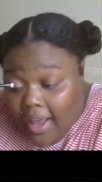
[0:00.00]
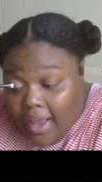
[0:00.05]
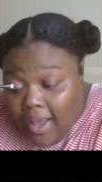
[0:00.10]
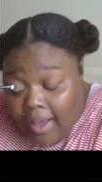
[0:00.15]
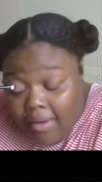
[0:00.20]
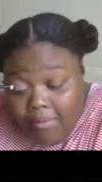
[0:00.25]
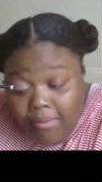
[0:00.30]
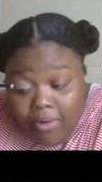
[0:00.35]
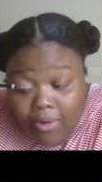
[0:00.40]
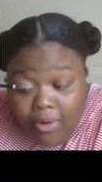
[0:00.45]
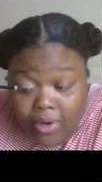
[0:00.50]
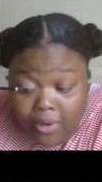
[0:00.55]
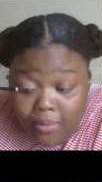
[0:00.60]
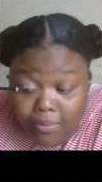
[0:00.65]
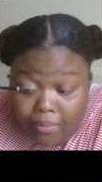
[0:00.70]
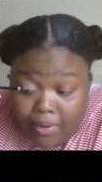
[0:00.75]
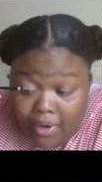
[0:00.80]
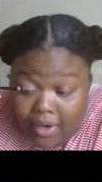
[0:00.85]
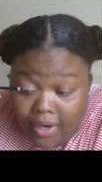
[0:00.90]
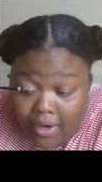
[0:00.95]
I'm going to
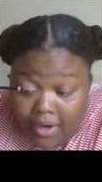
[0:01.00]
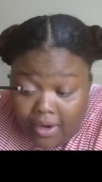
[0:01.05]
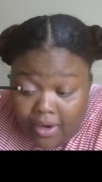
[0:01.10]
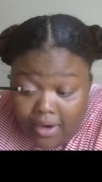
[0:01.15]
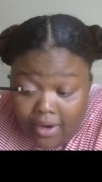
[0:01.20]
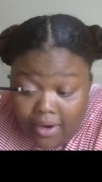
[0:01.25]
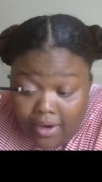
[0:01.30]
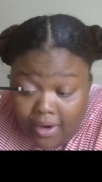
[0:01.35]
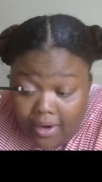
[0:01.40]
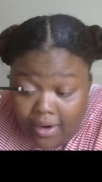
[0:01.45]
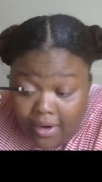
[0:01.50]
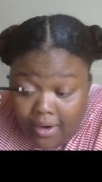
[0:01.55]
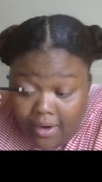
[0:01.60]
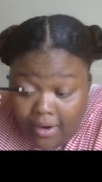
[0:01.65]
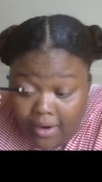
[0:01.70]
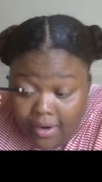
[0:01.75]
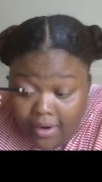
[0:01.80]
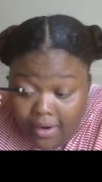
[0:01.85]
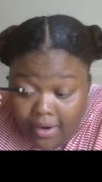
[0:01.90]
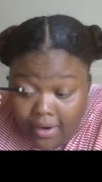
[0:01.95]
bring her
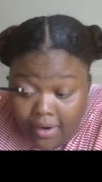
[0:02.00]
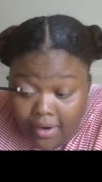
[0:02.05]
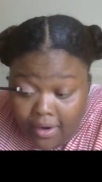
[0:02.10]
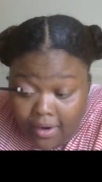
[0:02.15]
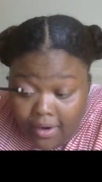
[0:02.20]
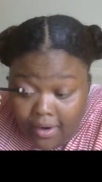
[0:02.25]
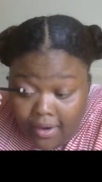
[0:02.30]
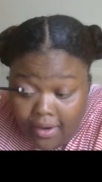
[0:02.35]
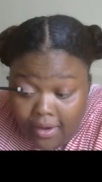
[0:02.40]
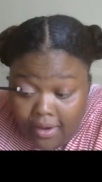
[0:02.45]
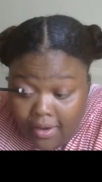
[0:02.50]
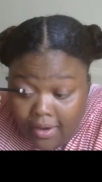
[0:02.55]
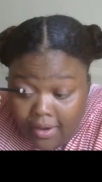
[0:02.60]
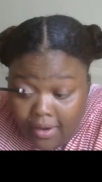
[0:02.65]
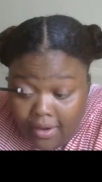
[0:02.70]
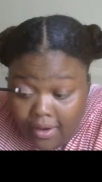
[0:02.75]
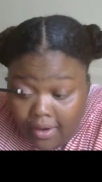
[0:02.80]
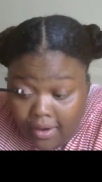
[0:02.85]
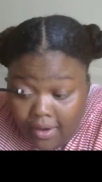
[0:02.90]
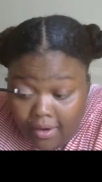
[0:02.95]

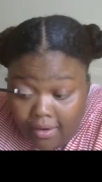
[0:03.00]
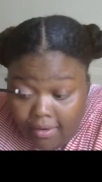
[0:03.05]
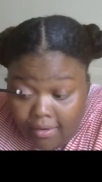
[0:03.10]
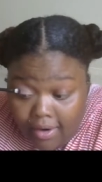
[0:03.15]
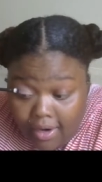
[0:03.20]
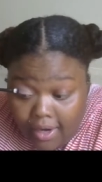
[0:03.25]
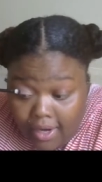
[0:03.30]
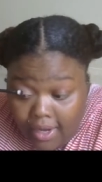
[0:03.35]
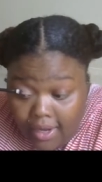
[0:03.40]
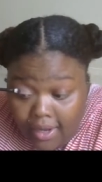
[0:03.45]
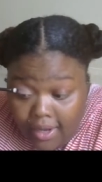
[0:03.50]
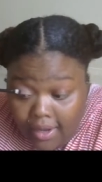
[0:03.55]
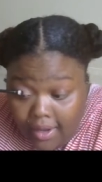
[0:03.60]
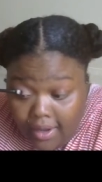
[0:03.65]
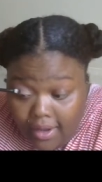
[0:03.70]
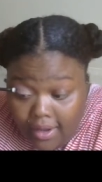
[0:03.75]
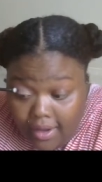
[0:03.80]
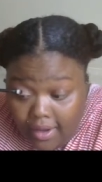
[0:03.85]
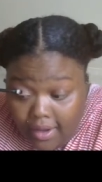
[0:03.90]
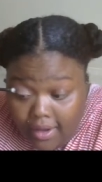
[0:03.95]
right
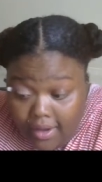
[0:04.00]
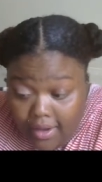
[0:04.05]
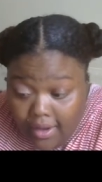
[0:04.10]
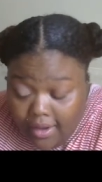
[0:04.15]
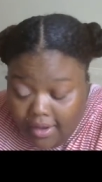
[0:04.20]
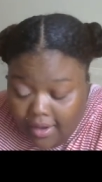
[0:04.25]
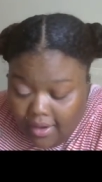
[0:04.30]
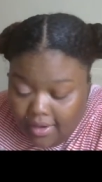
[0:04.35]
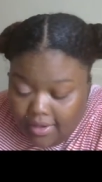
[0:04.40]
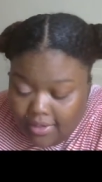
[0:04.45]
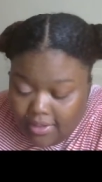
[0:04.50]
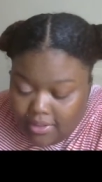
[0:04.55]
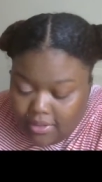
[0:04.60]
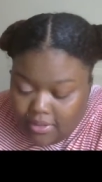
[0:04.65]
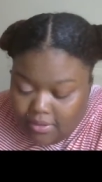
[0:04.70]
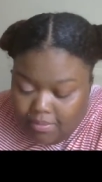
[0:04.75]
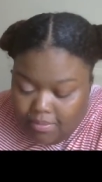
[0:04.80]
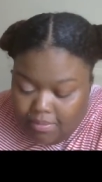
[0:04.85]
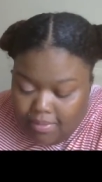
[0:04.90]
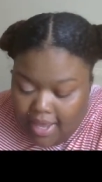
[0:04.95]

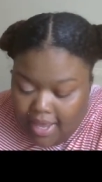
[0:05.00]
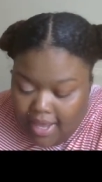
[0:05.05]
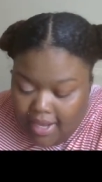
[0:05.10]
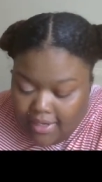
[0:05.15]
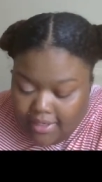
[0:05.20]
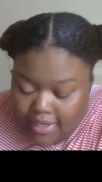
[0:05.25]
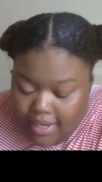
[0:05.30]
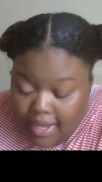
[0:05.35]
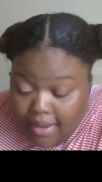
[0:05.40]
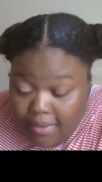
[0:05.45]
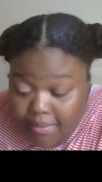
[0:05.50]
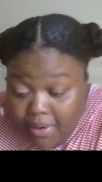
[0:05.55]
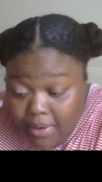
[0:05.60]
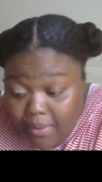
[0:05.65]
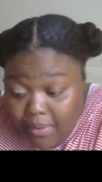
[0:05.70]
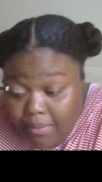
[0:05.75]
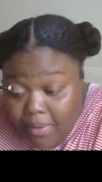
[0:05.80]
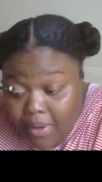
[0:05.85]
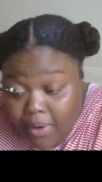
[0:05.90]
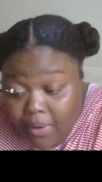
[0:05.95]
smack dab in the
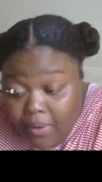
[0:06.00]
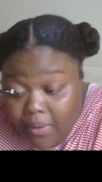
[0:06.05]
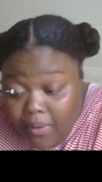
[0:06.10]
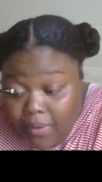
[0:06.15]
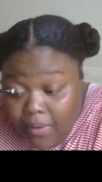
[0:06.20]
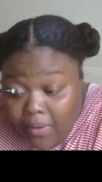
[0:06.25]
middle.